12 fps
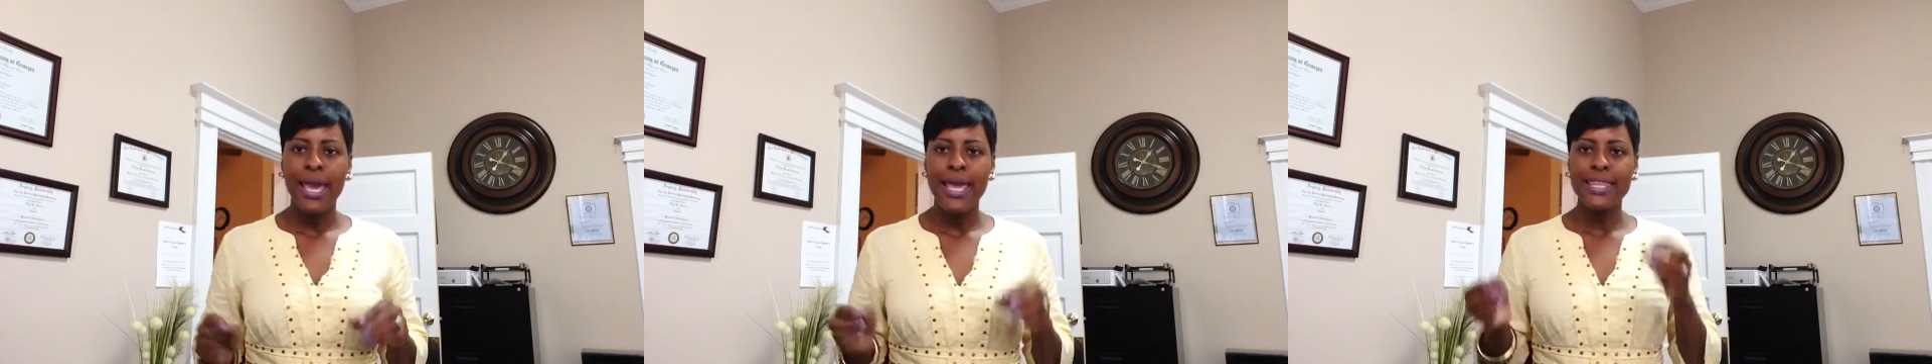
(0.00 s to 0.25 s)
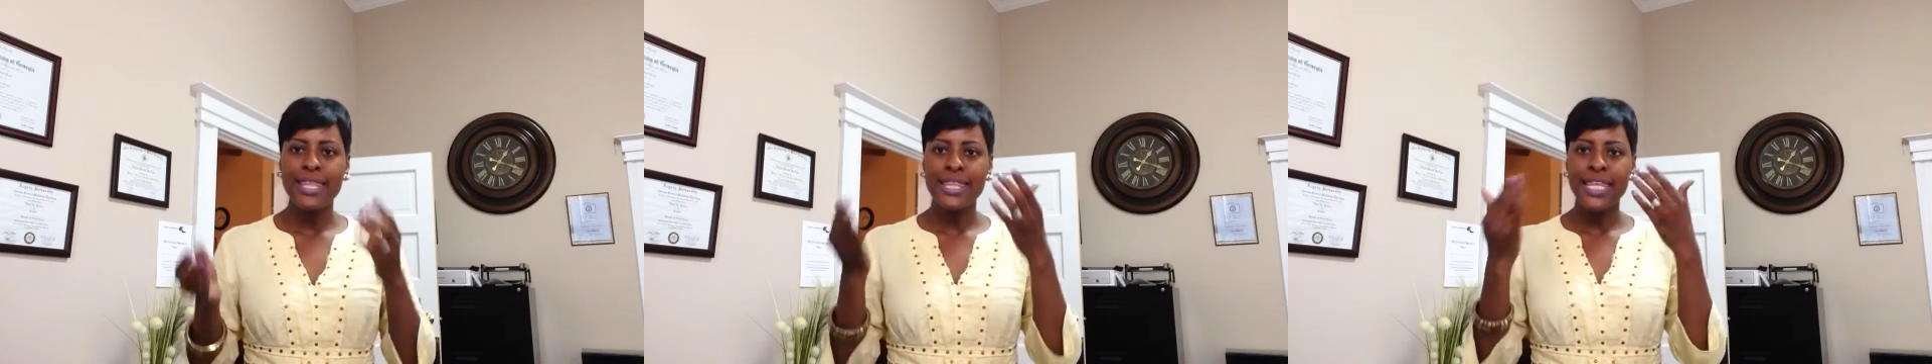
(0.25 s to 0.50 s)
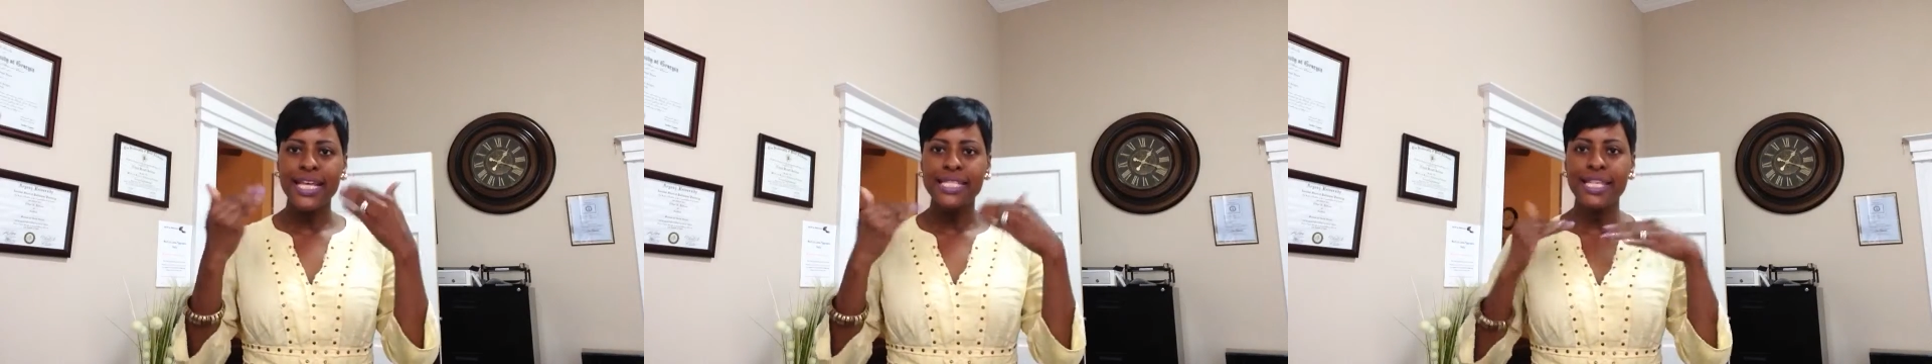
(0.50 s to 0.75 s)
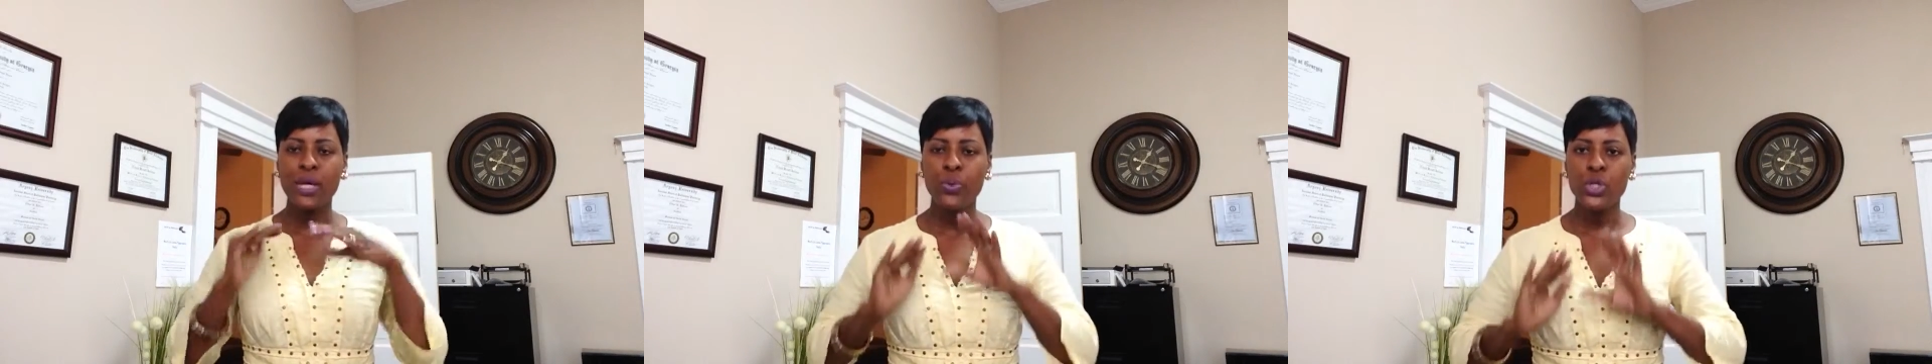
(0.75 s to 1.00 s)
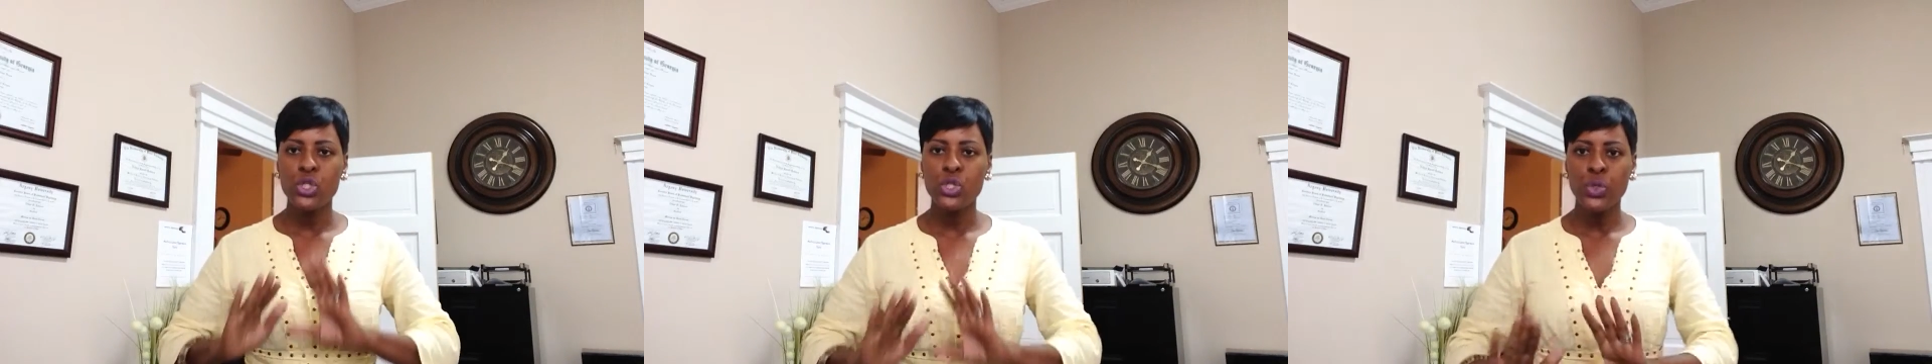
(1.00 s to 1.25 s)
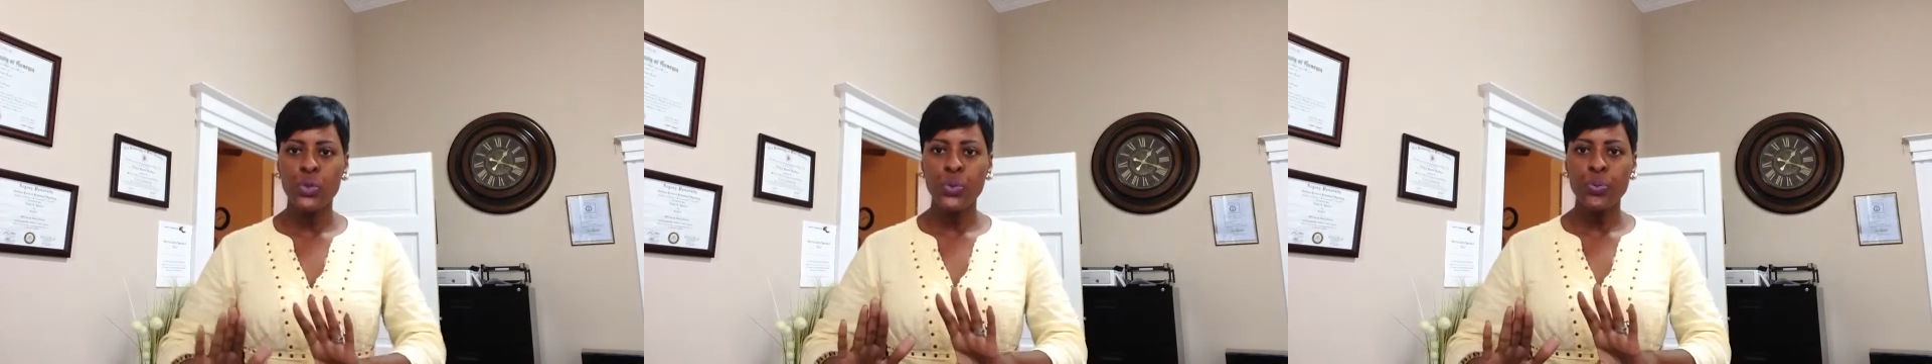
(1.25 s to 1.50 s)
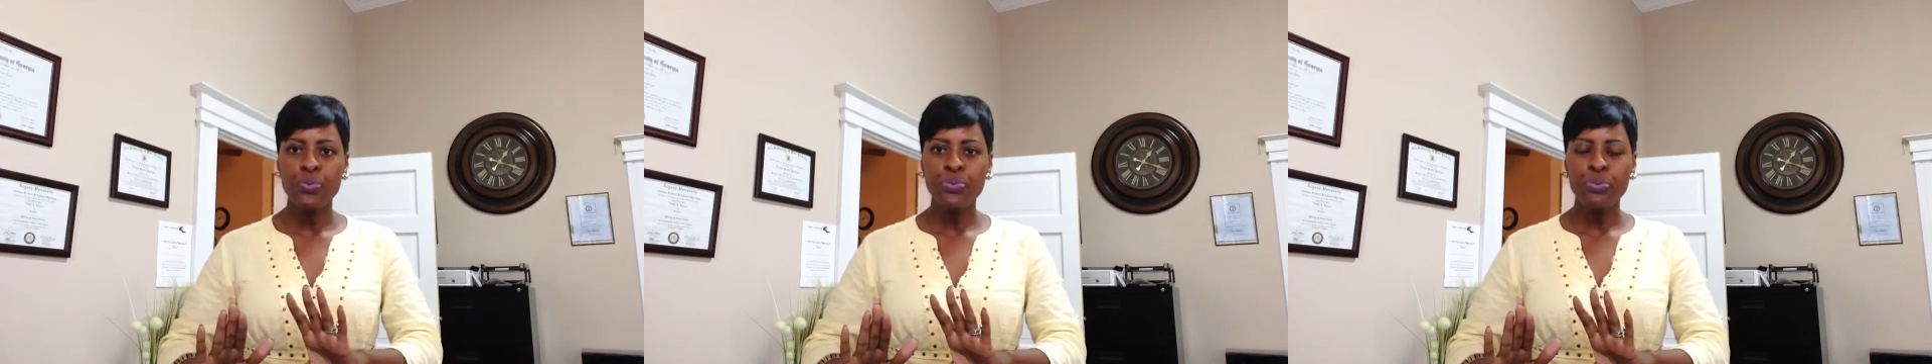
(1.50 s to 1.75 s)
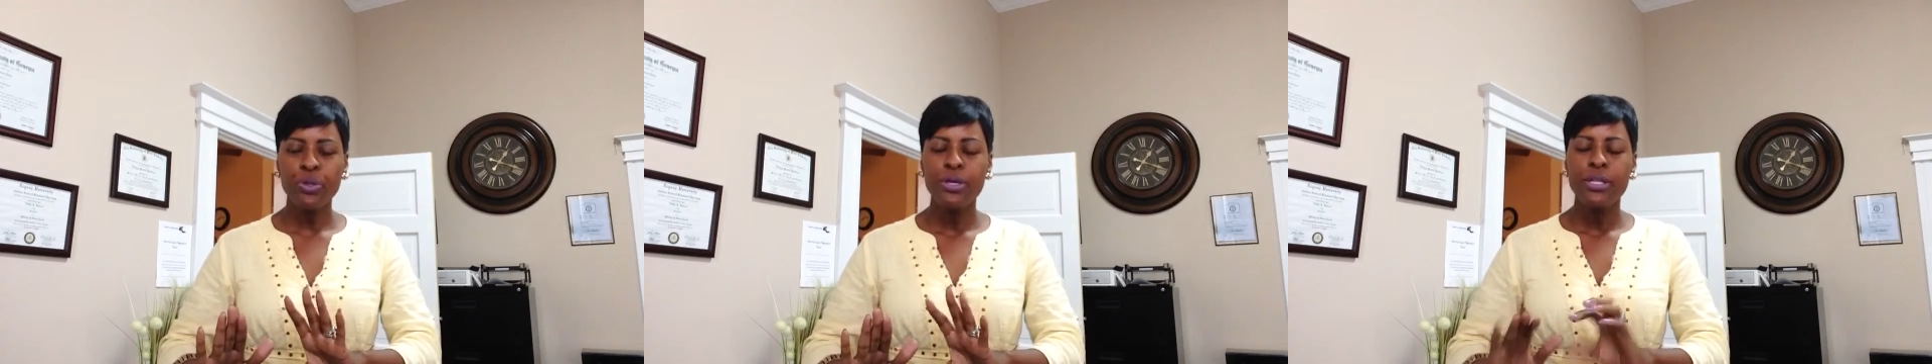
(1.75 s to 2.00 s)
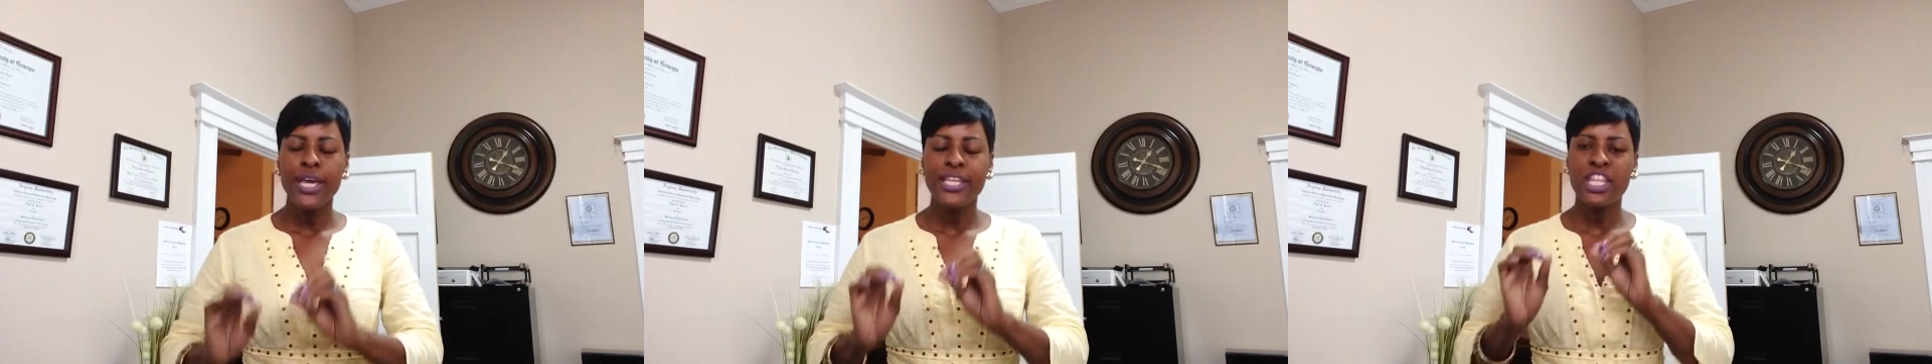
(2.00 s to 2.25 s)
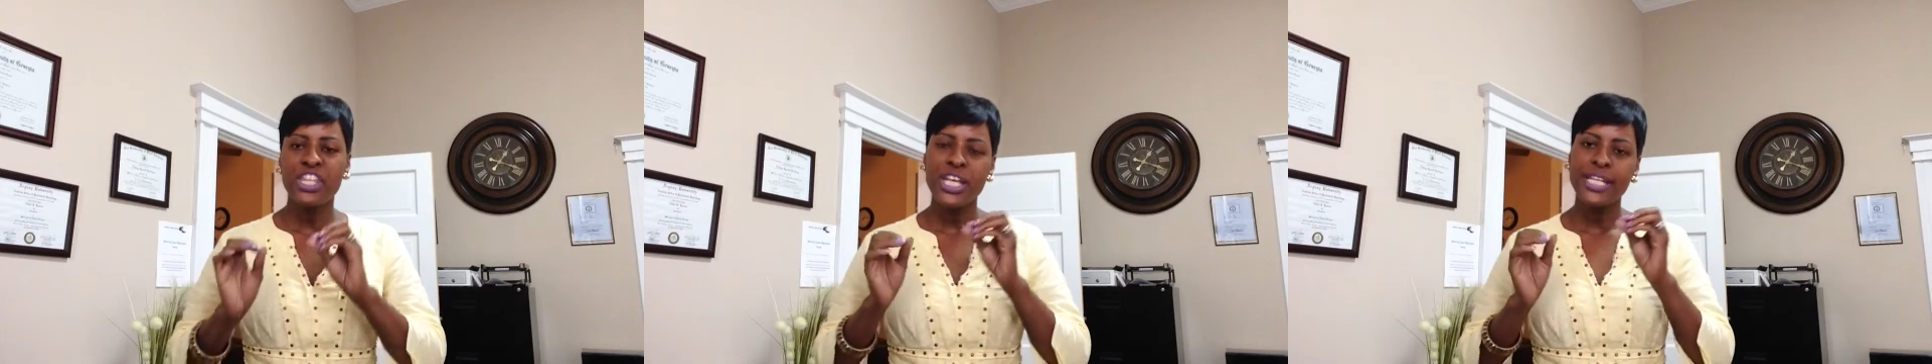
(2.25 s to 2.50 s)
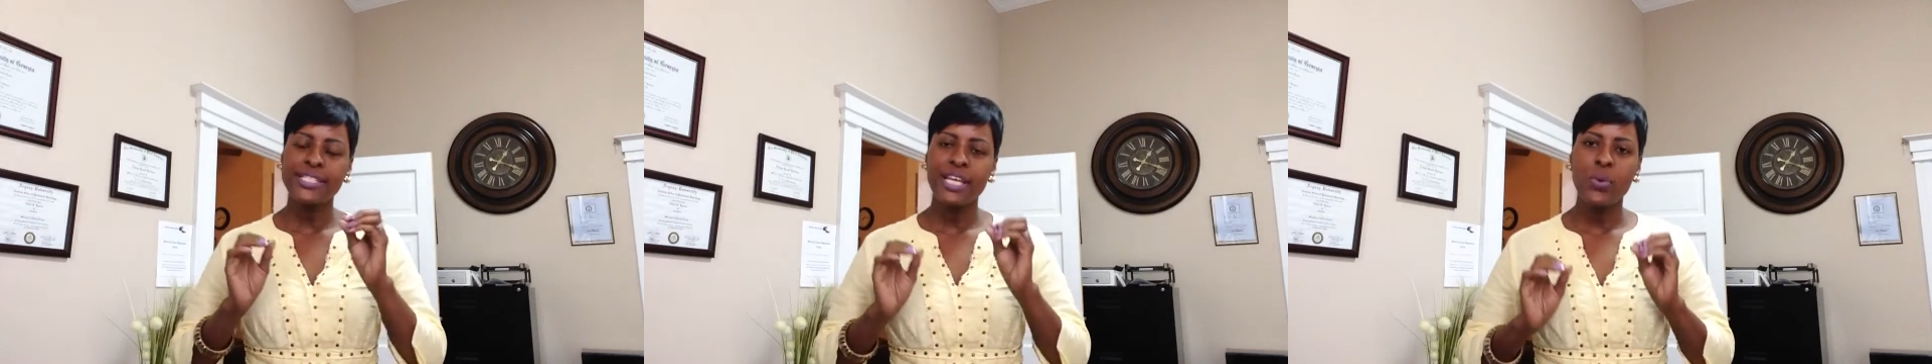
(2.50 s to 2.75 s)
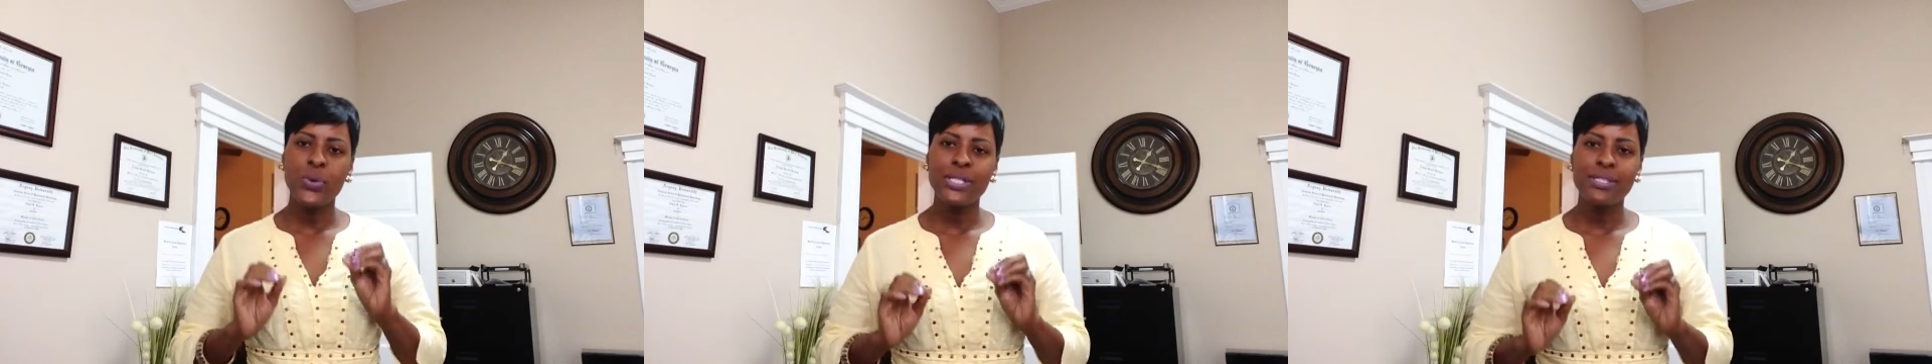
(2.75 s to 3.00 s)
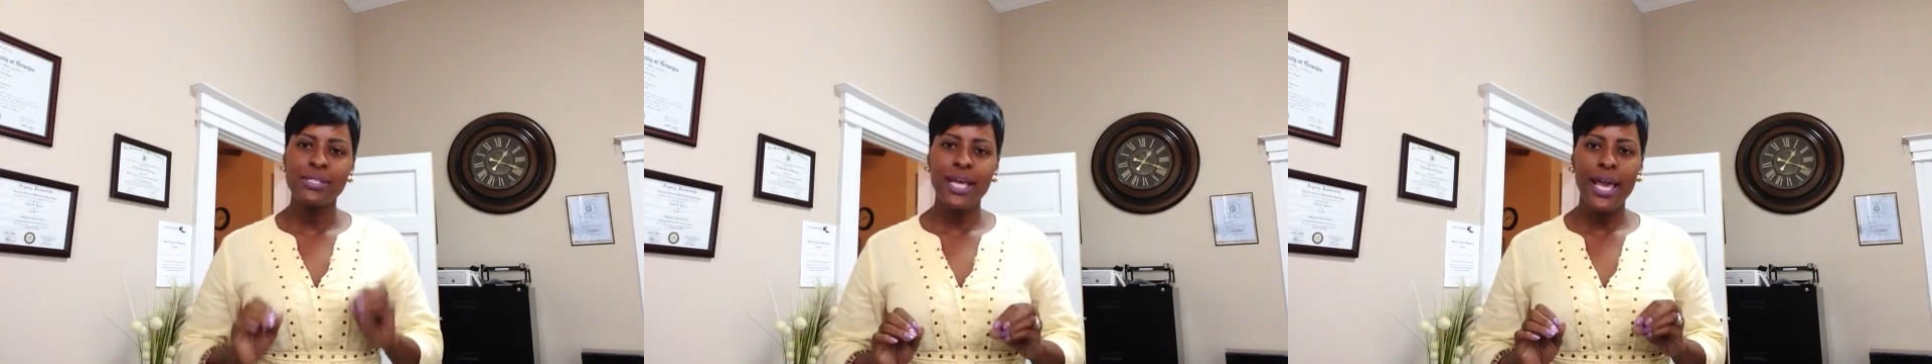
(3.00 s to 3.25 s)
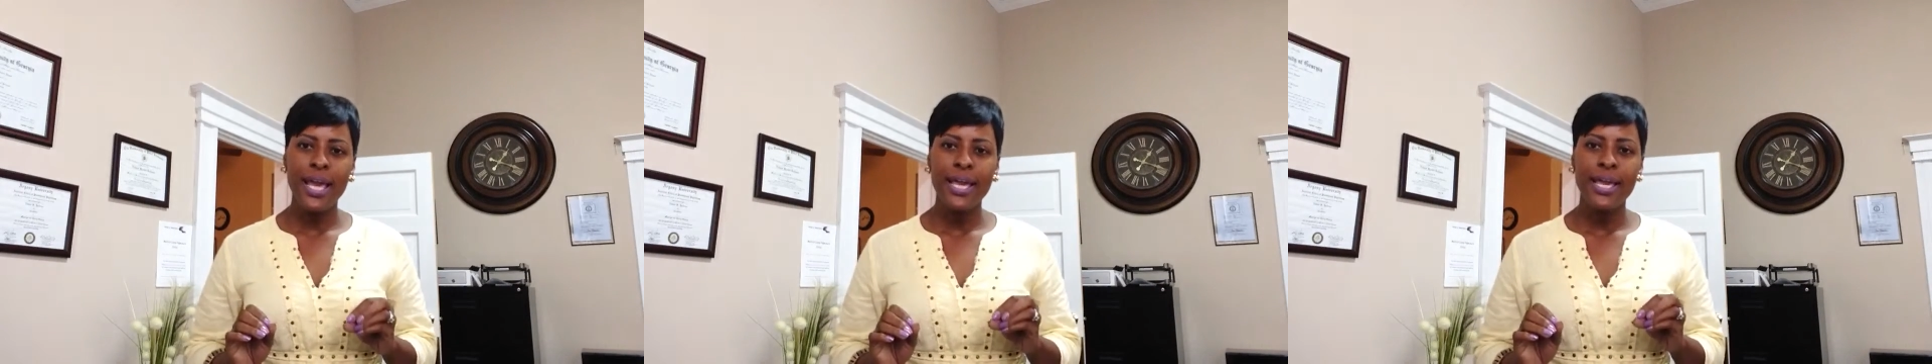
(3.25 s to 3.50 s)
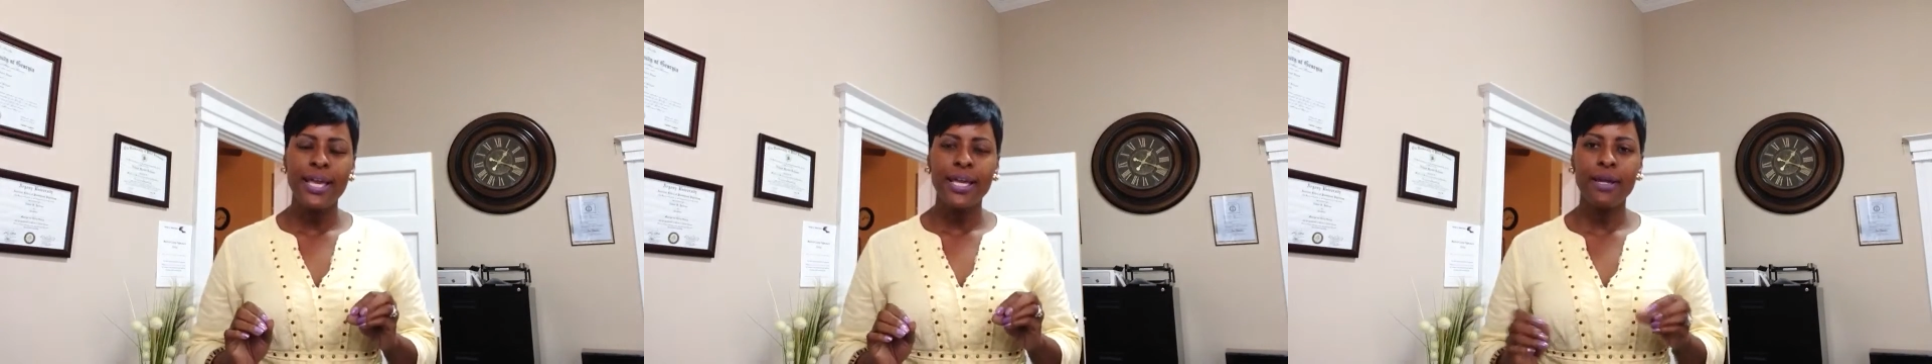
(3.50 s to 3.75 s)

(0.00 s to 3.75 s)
And the things that we do and the things that we say